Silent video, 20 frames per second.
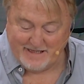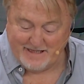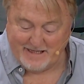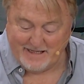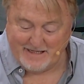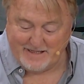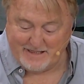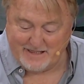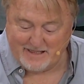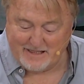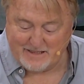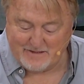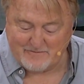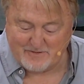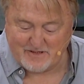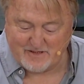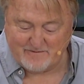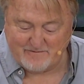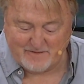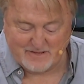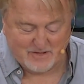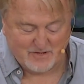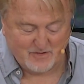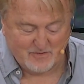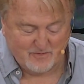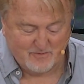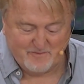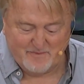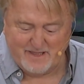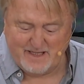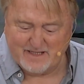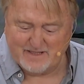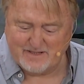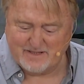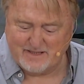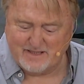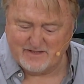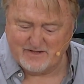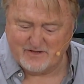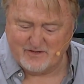he got himself in his own
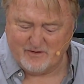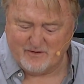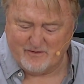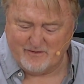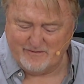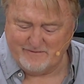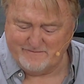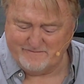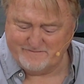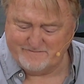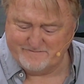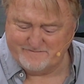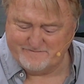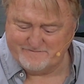mess, that's all.